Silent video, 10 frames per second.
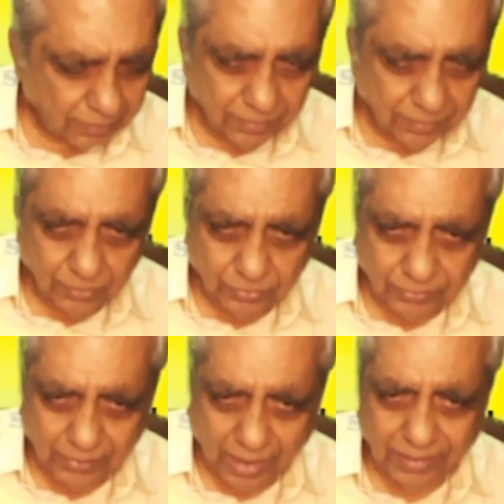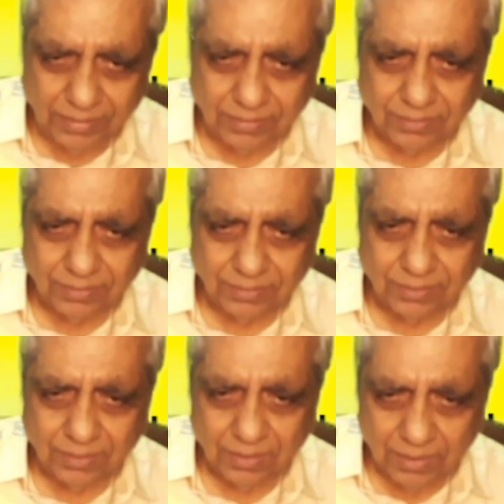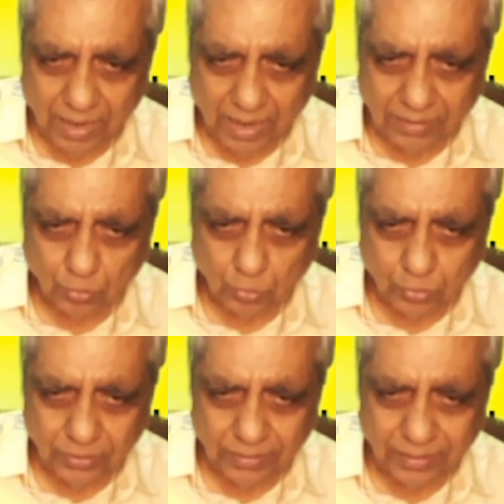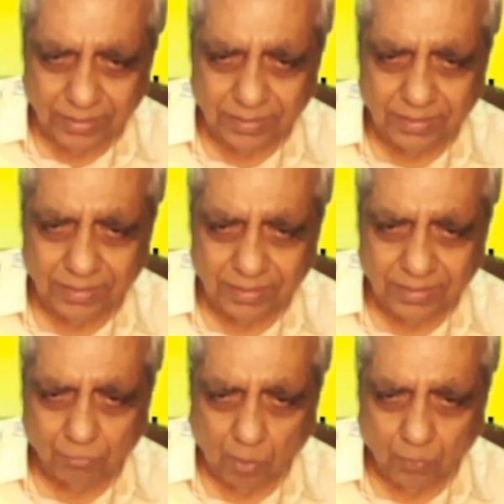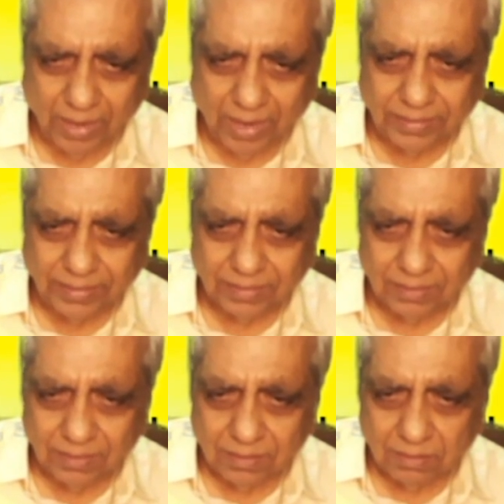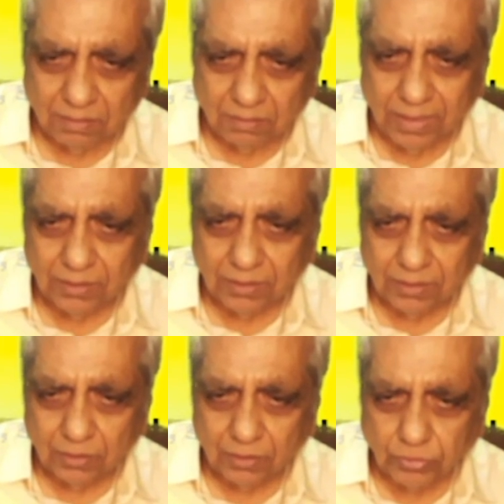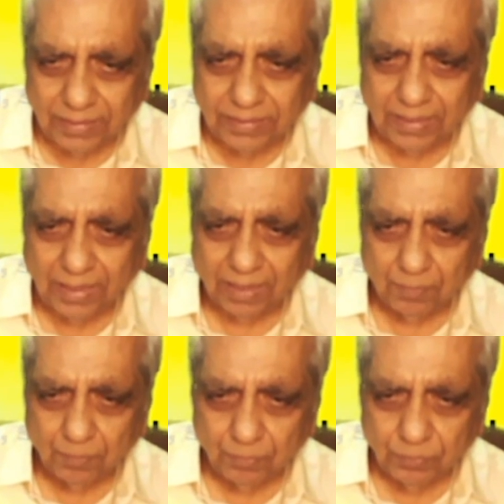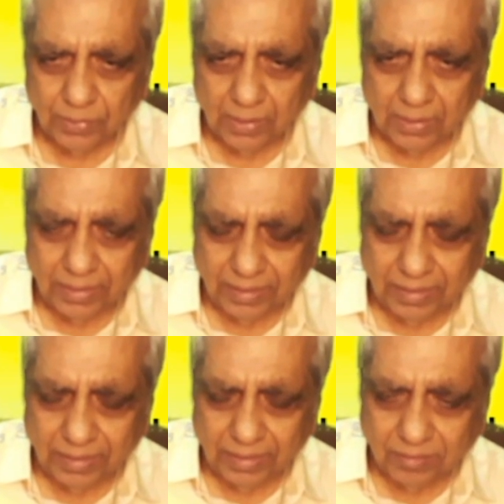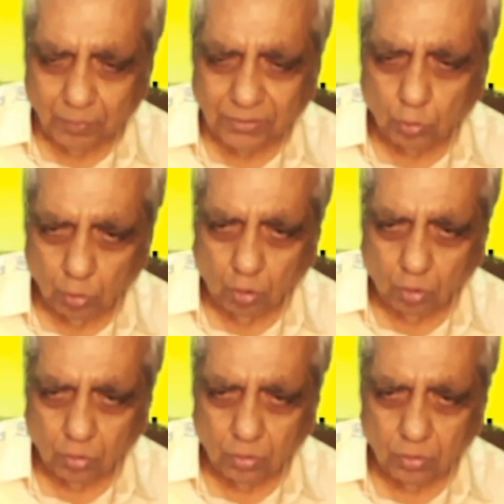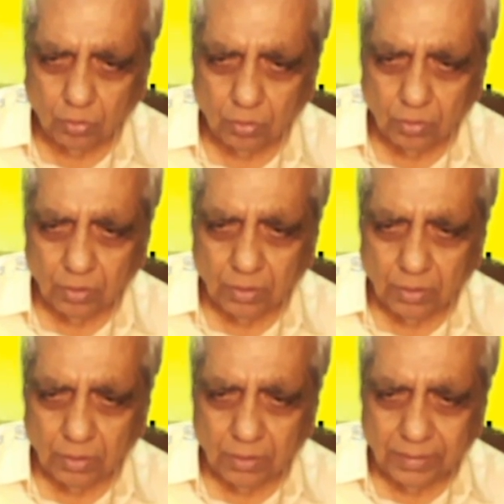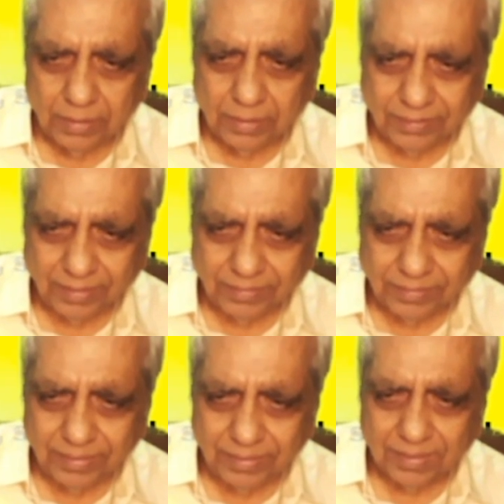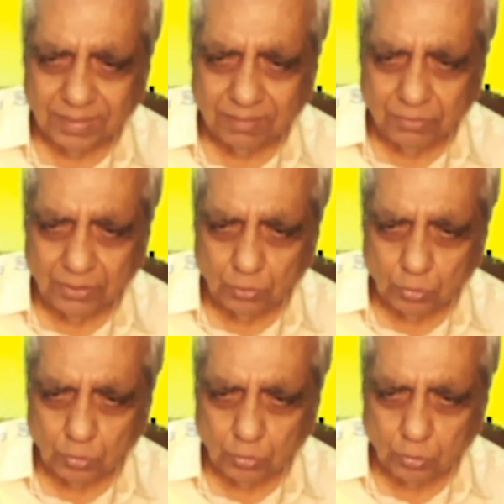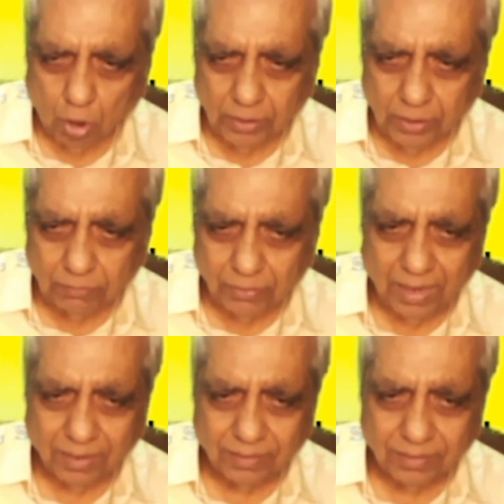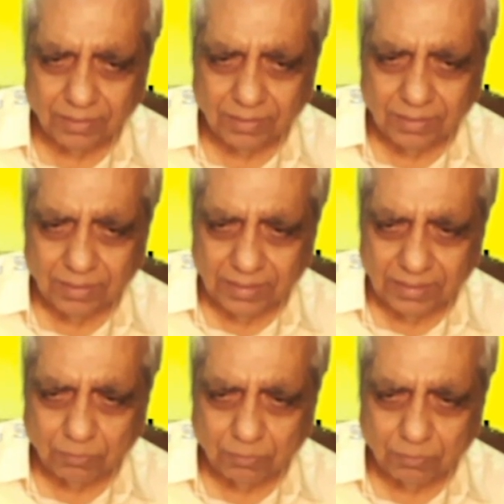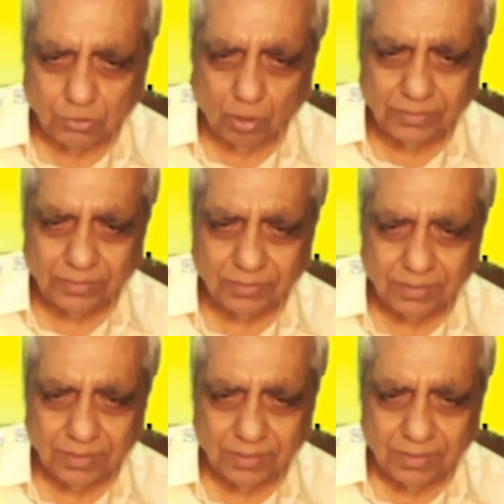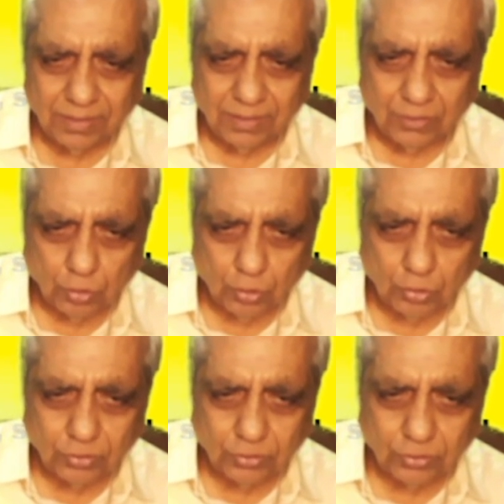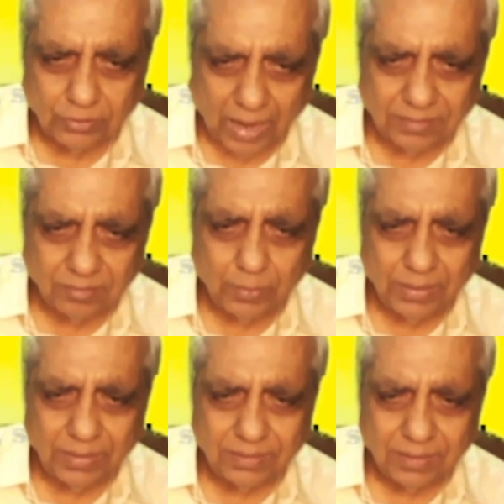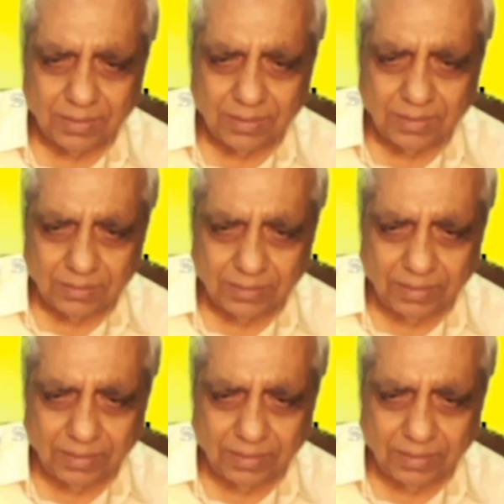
Science has originated from Latin word called scientia. It means to know. In Sanskrit we used to call it vigyan. It means knowledge. So science means that